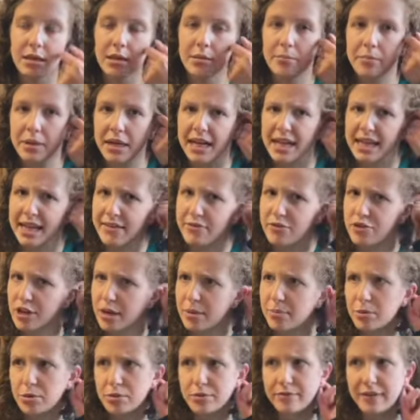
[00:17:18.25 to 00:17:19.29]
but I have
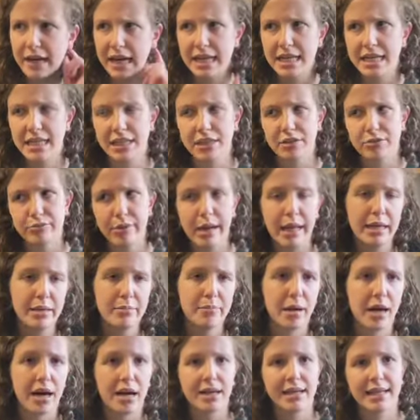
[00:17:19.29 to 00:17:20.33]
trouble finding the right
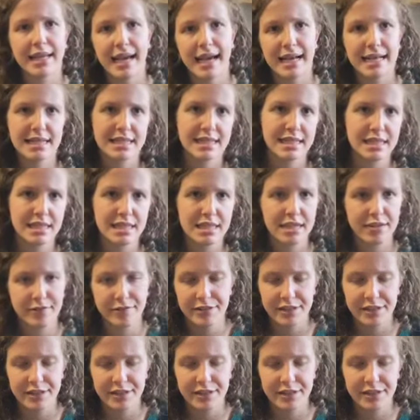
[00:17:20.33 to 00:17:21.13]
podcasts and stuff